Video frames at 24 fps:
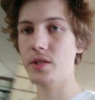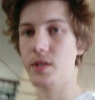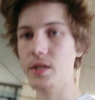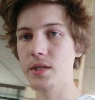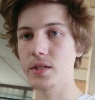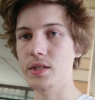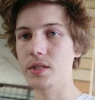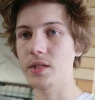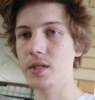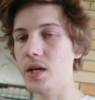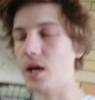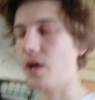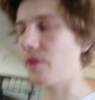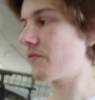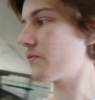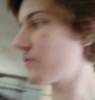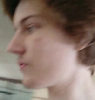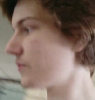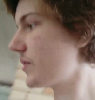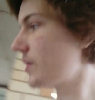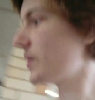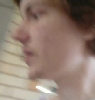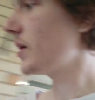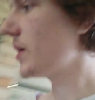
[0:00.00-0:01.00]
and stuff.
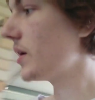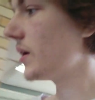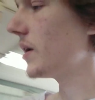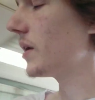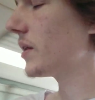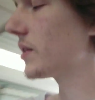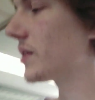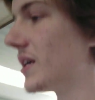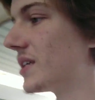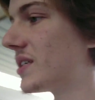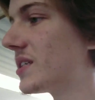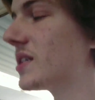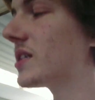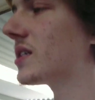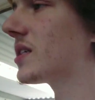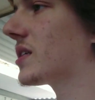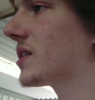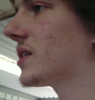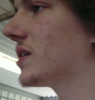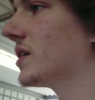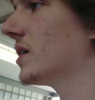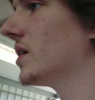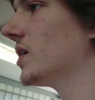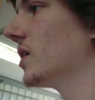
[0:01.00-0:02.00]
This is
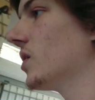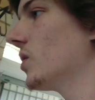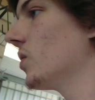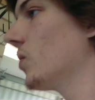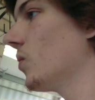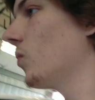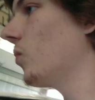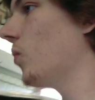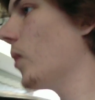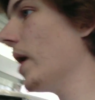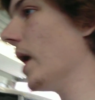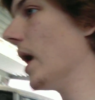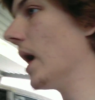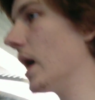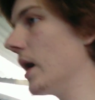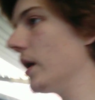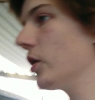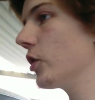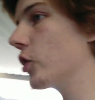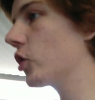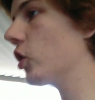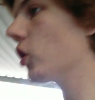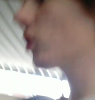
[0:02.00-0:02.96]
where you got